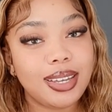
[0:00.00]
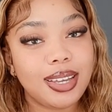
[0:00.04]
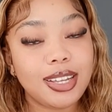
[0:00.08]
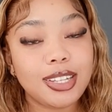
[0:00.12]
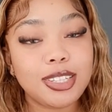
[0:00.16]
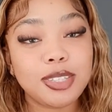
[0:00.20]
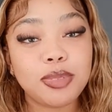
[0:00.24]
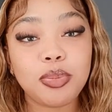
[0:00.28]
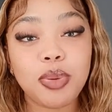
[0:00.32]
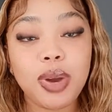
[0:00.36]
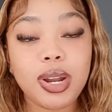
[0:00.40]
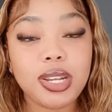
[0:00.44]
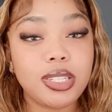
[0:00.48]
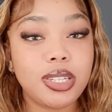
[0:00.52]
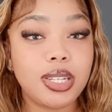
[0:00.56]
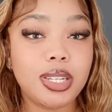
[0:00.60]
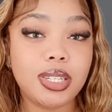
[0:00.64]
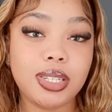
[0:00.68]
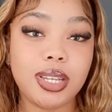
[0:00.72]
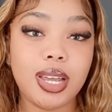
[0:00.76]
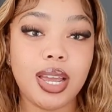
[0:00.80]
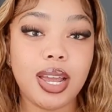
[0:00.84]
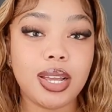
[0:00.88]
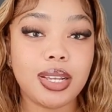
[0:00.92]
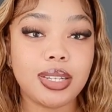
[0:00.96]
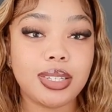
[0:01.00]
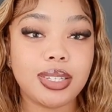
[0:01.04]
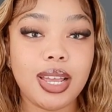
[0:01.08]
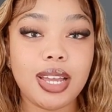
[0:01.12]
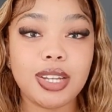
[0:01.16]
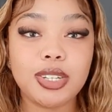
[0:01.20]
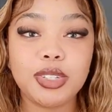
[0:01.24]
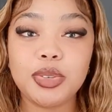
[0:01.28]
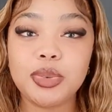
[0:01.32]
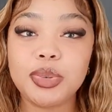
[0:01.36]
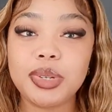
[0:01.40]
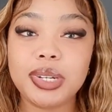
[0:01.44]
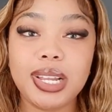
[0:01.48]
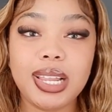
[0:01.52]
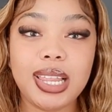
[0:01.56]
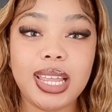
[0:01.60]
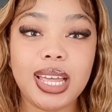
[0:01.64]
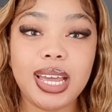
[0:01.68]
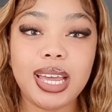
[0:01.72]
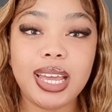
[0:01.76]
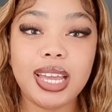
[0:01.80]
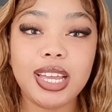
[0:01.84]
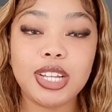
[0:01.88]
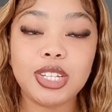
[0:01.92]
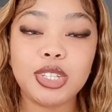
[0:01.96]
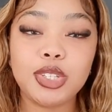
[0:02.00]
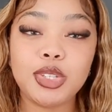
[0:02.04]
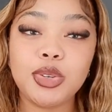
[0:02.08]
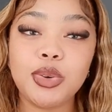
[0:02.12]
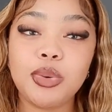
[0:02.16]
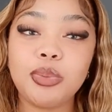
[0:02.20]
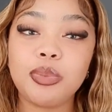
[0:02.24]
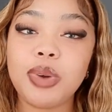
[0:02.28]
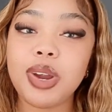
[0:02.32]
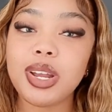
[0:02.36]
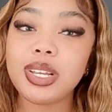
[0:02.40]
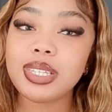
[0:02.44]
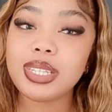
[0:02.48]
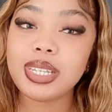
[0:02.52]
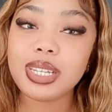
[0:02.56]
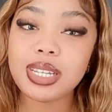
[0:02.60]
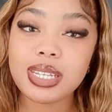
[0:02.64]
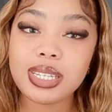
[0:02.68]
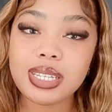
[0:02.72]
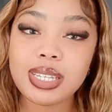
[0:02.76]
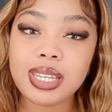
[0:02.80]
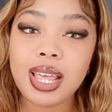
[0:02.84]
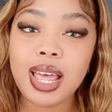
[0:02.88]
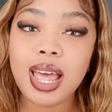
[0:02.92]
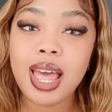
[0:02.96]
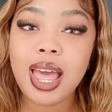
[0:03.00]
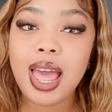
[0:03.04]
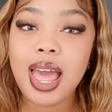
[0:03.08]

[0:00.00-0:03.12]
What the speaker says: it's priceless, guys. I don't wanna lie, it's so priceless.